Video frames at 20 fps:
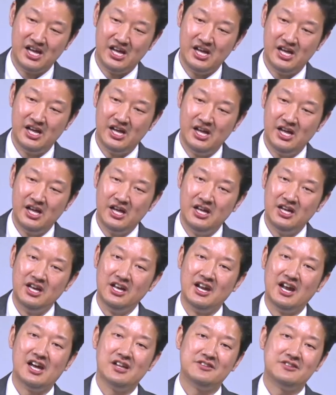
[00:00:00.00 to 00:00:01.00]
Yes. It
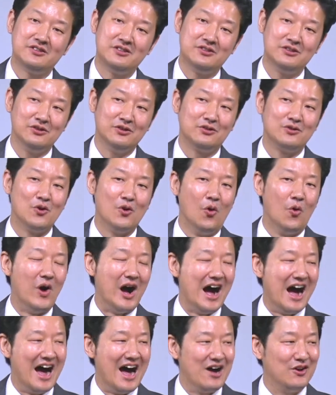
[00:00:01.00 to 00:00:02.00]
has to go
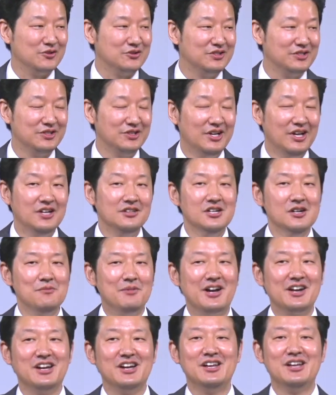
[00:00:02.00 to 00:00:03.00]
out. Amen. Think
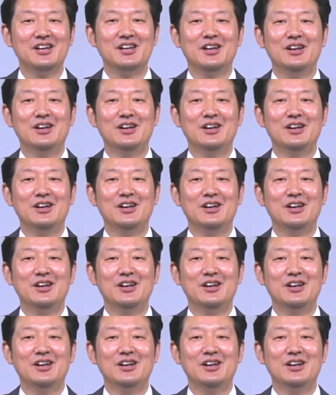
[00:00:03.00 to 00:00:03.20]
about it.